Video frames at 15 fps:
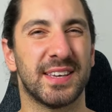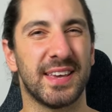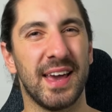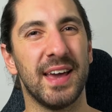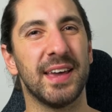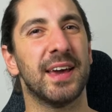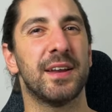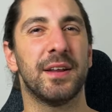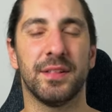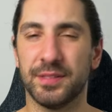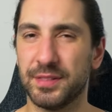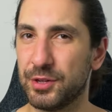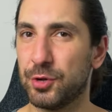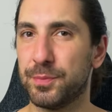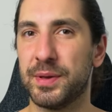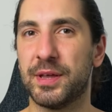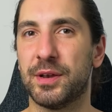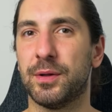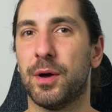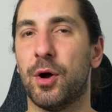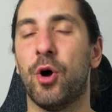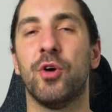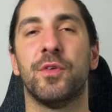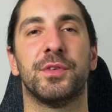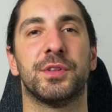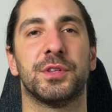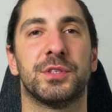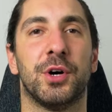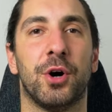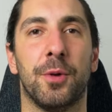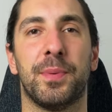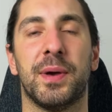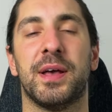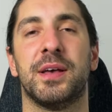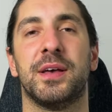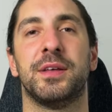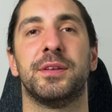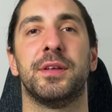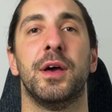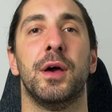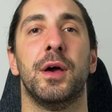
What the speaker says: can get a little bit over the top and